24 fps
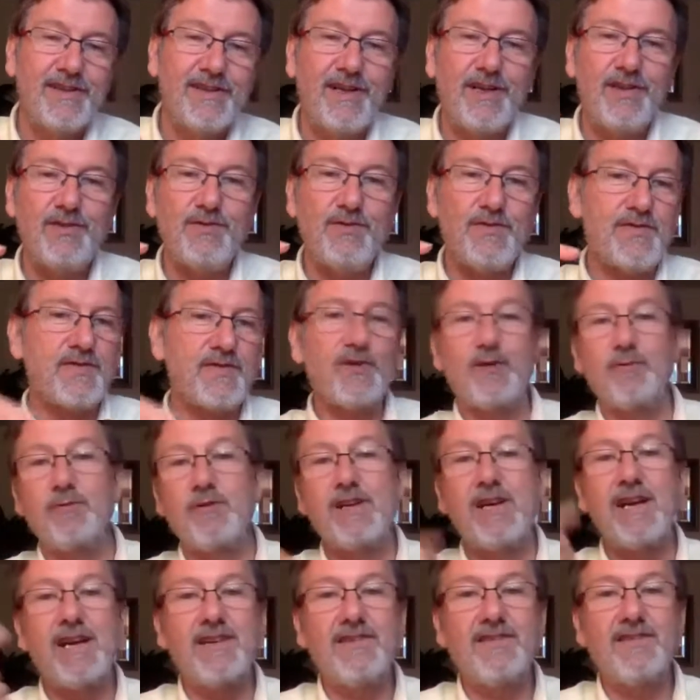and you stop
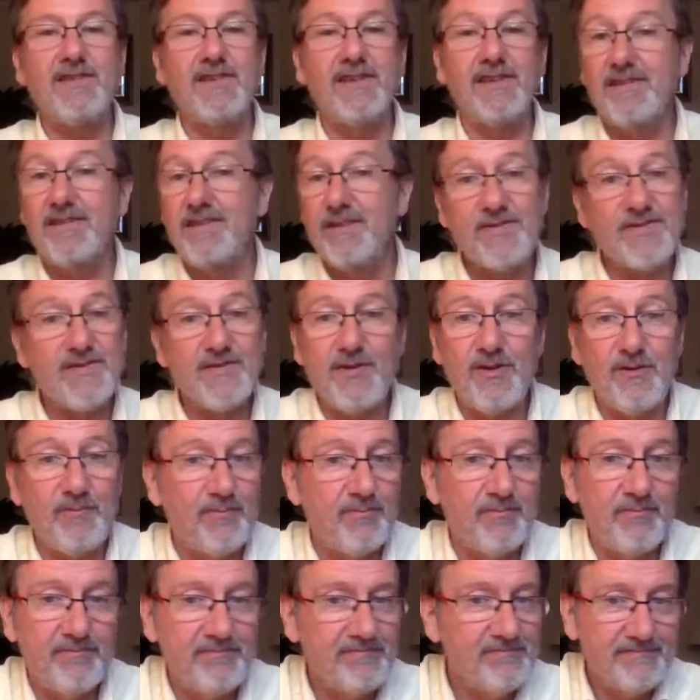reacting, they'll stop
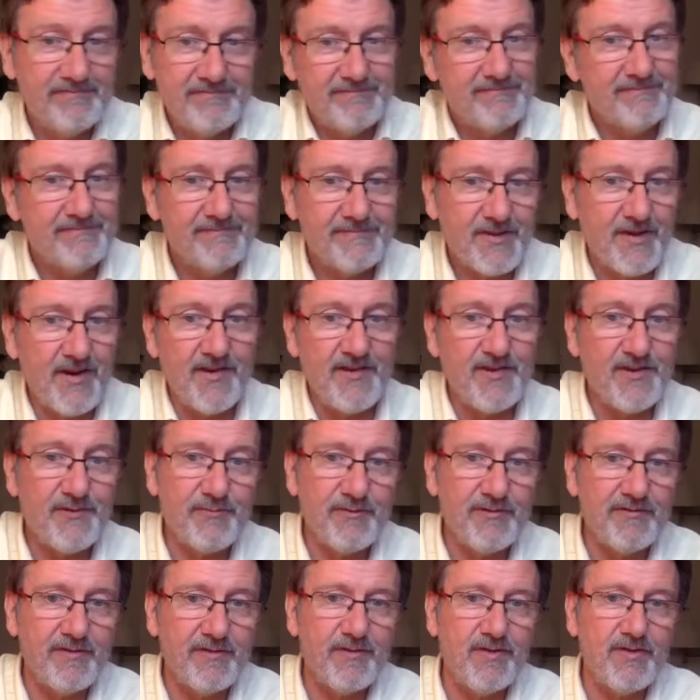trying to
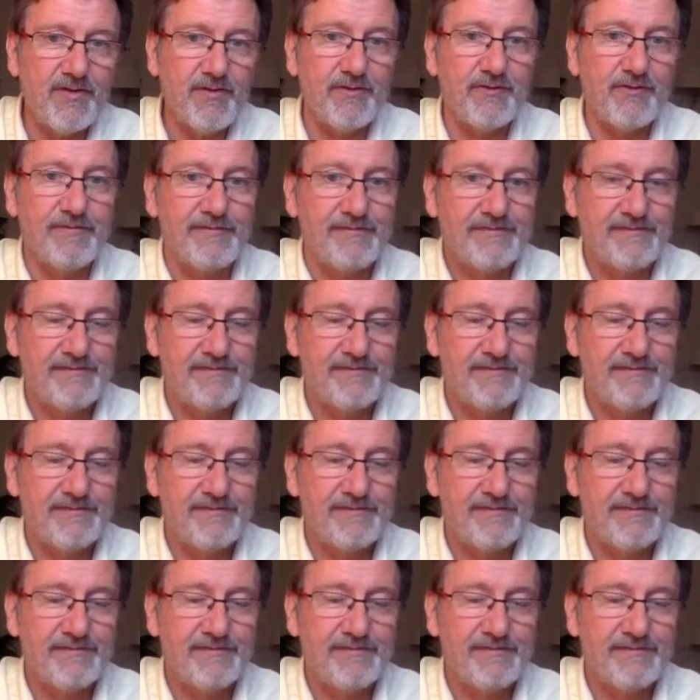provoke you.